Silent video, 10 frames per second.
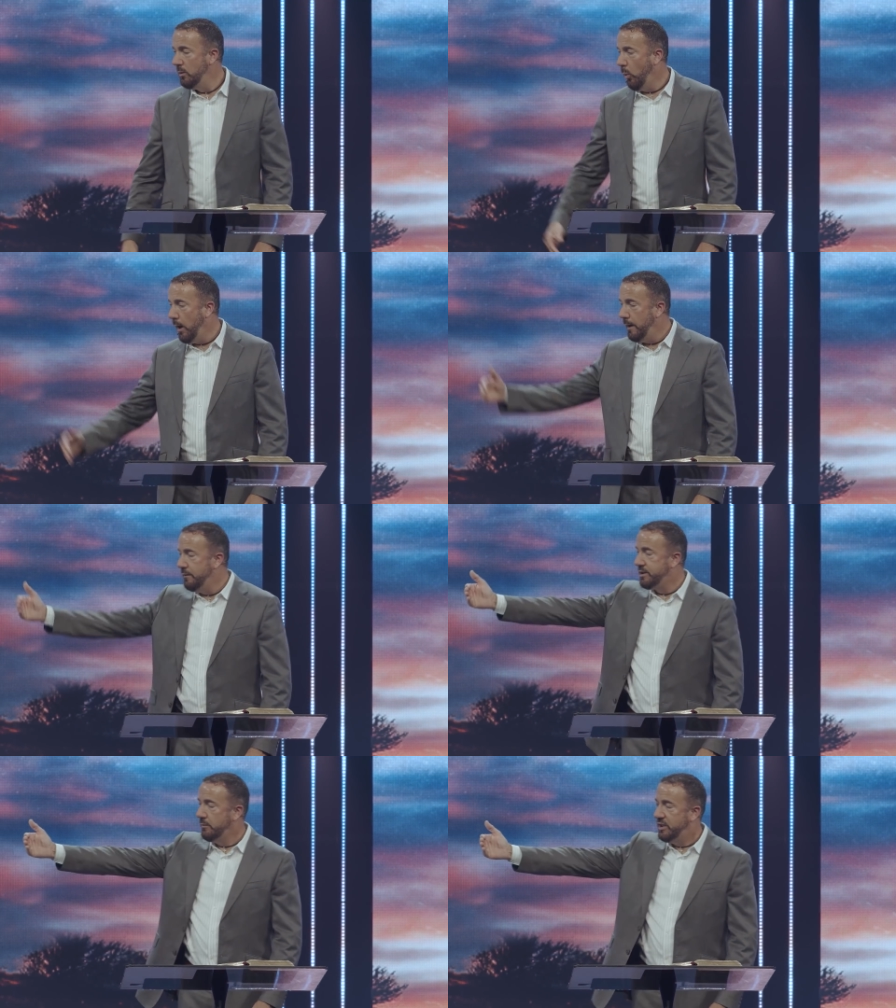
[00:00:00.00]
The
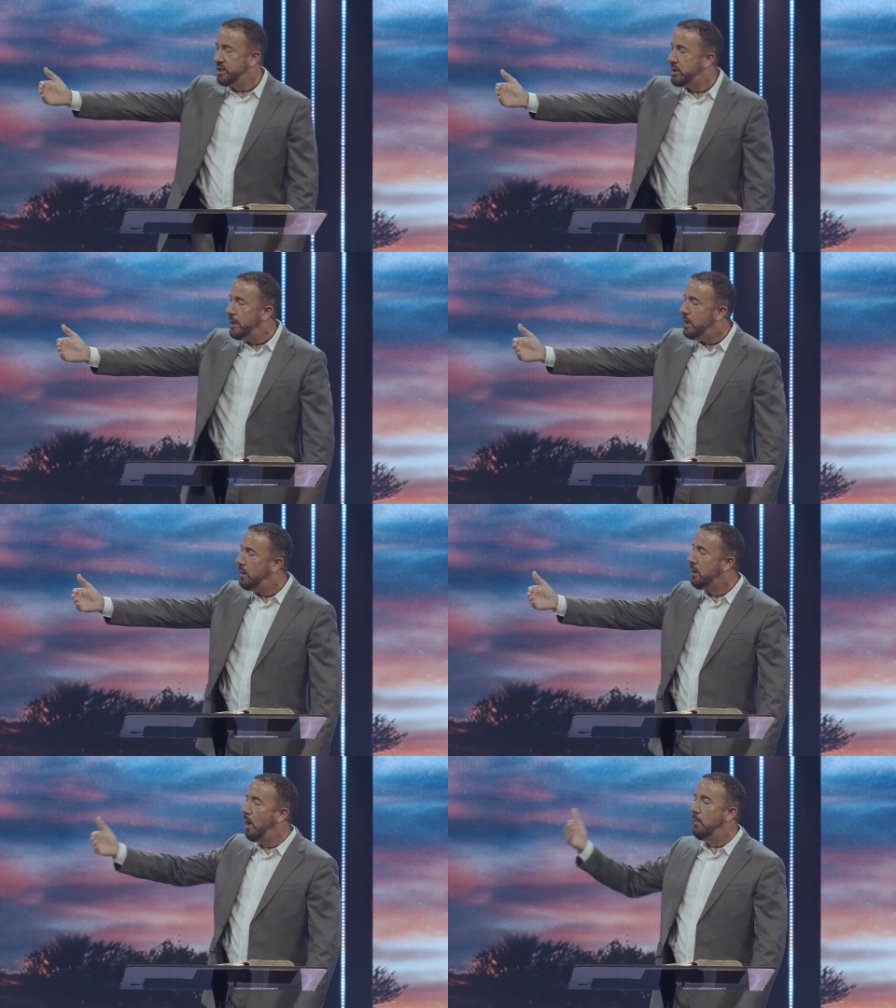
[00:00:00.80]
waves of the
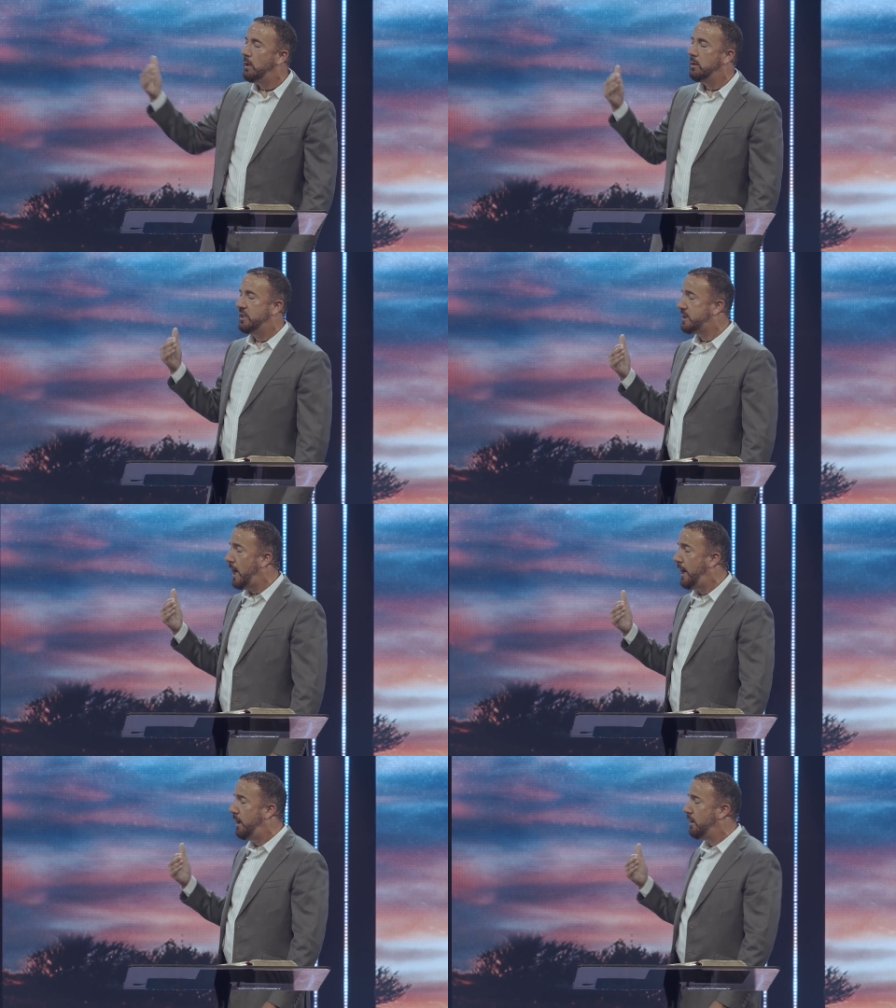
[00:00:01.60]
sea coming to the
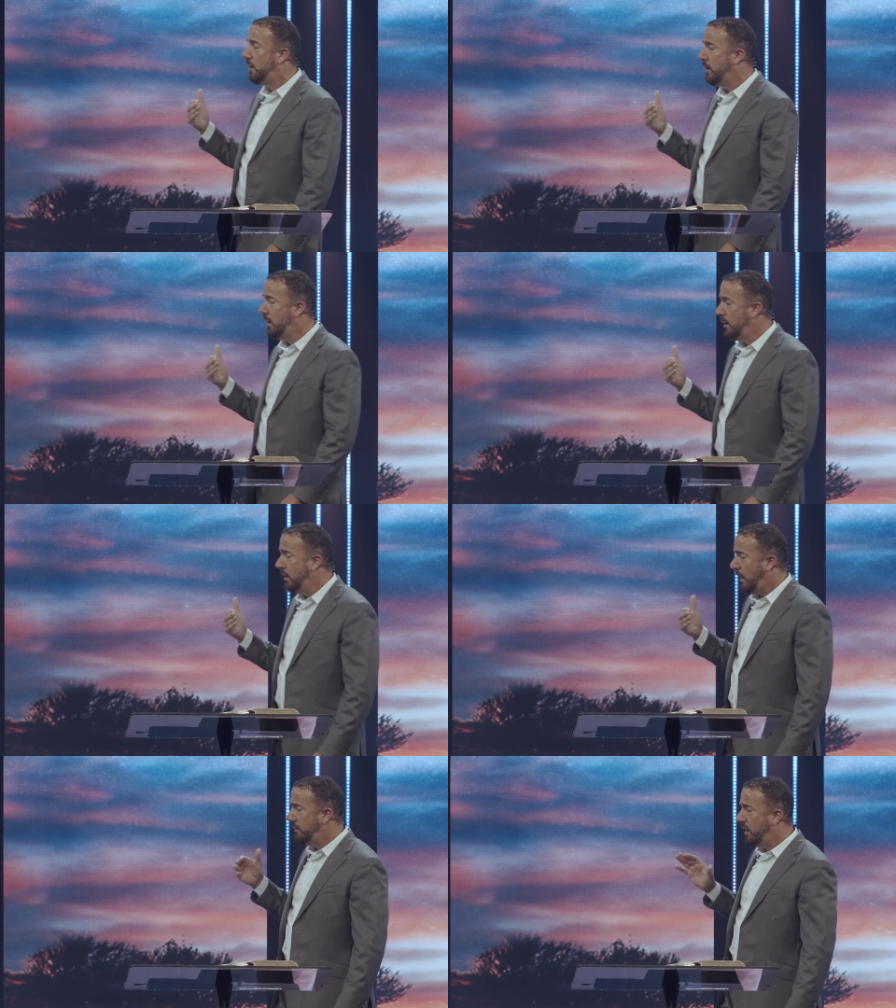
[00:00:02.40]
sand.
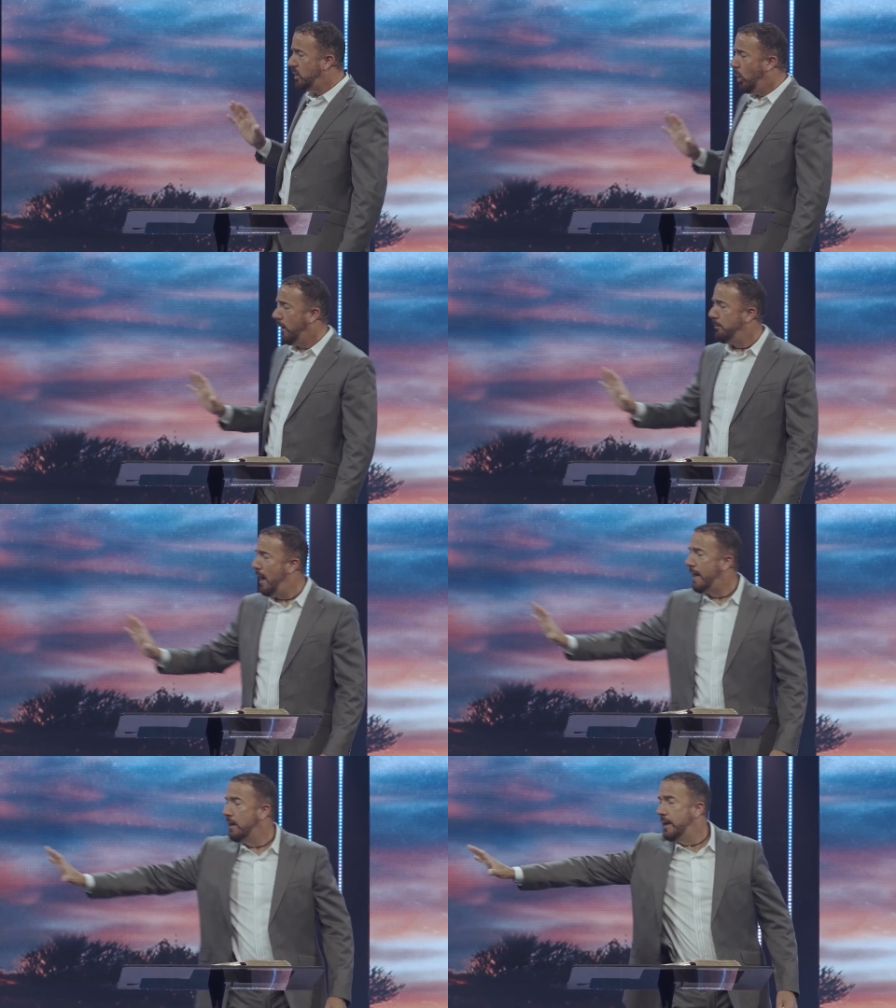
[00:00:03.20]
And then going
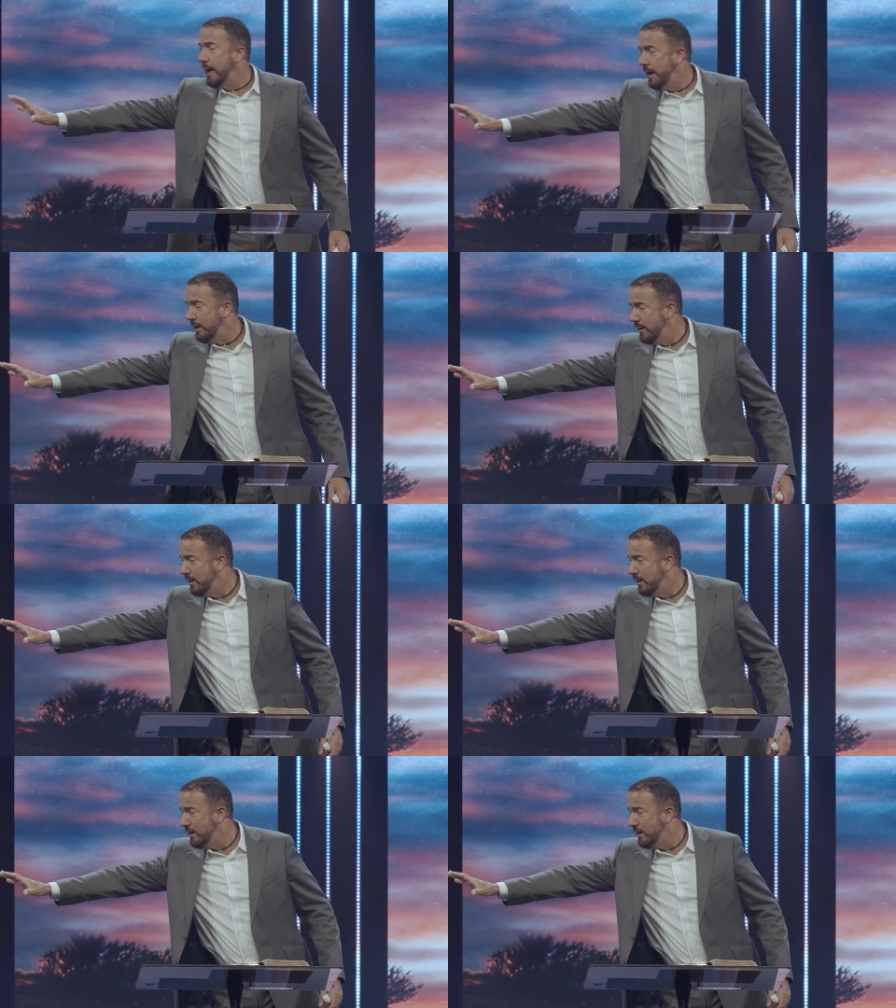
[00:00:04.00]
back again.